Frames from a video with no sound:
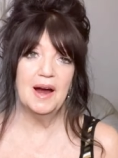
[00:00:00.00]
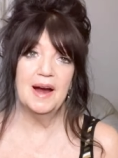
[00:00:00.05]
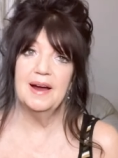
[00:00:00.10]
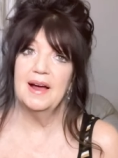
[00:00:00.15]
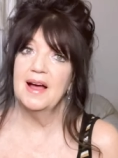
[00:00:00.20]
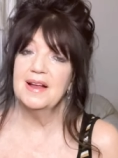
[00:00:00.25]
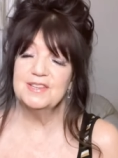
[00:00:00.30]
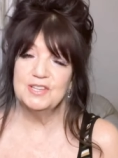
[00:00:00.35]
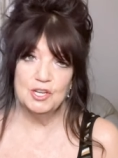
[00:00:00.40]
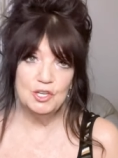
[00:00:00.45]
I
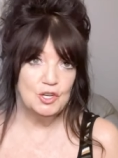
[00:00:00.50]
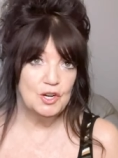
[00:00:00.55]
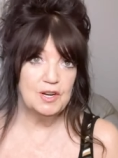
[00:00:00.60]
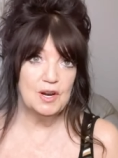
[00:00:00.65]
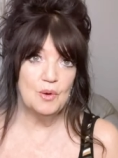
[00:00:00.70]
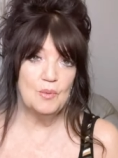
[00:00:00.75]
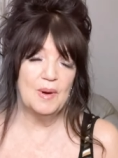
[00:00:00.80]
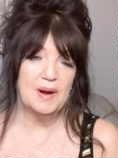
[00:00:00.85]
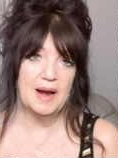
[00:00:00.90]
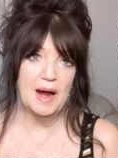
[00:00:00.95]
got to look
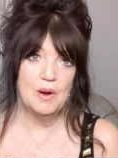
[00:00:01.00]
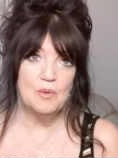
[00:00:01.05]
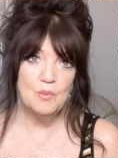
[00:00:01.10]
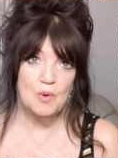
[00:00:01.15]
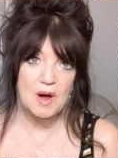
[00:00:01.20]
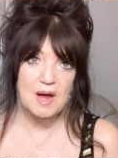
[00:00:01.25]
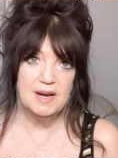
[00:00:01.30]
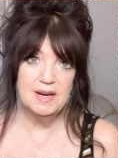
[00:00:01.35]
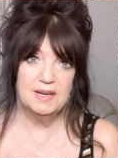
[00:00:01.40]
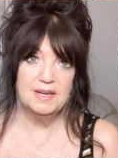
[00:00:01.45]
at what I
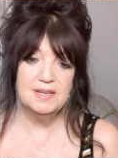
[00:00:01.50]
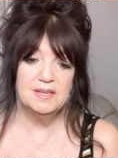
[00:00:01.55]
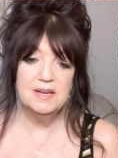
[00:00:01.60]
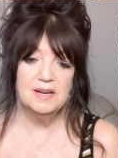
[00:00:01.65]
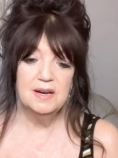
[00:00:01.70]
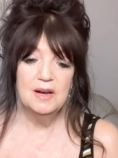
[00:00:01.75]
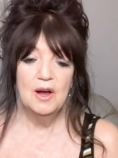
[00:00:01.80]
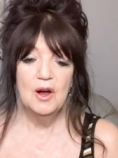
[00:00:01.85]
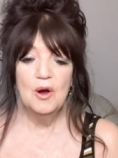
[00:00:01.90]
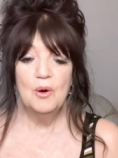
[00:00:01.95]
wanted,
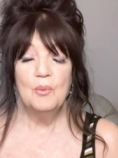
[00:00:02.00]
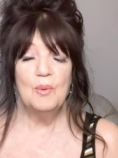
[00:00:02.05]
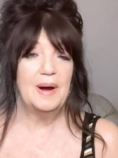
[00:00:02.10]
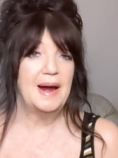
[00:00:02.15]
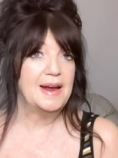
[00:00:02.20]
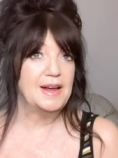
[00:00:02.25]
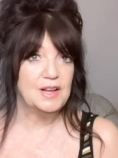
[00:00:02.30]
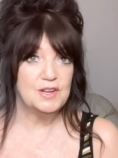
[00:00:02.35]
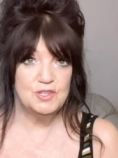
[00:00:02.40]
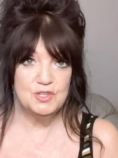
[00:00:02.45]
what I
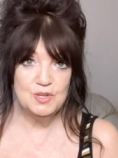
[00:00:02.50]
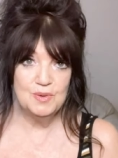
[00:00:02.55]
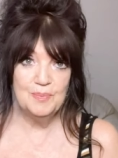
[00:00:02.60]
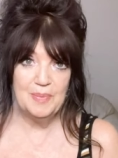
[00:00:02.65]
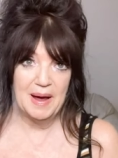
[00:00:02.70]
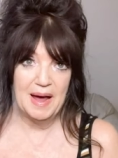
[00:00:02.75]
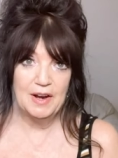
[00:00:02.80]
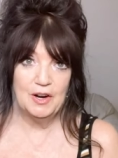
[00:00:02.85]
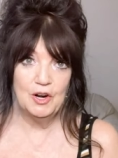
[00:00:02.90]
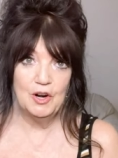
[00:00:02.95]
could do
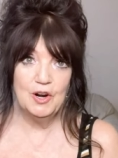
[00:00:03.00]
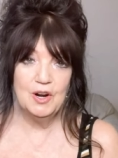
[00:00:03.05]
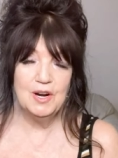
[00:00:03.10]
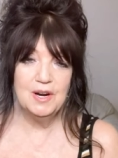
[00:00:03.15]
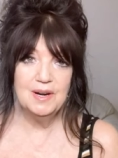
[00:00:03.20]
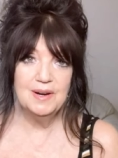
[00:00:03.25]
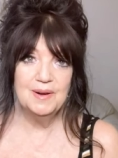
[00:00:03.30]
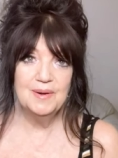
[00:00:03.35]
better,